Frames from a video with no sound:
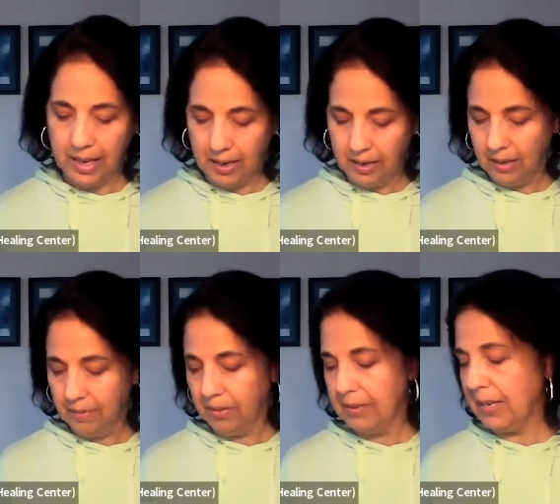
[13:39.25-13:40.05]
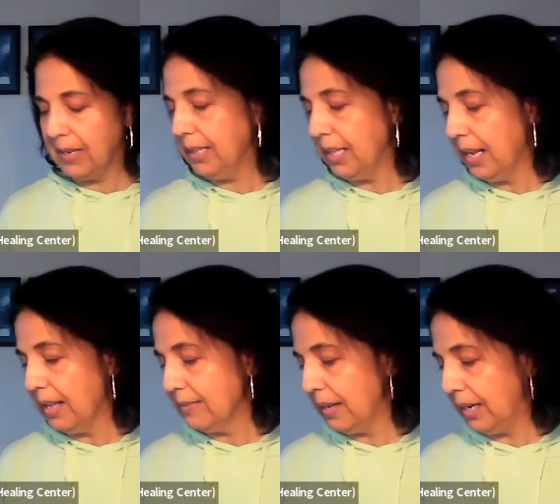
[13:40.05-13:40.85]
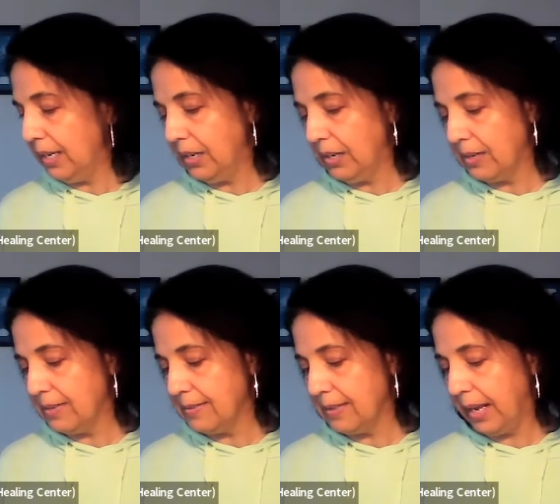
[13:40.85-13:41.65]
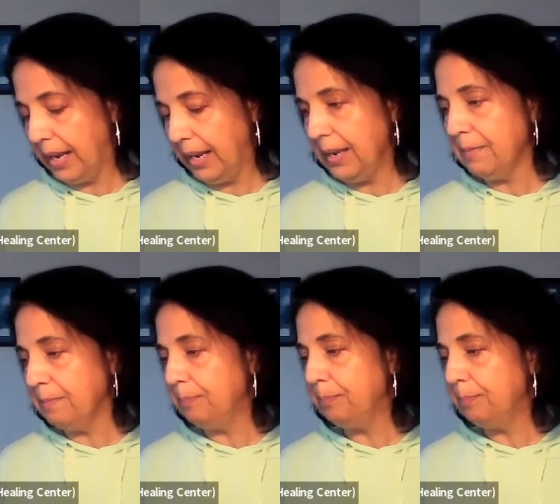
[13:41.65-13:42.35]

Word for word: that if there's anything else that I needed to say,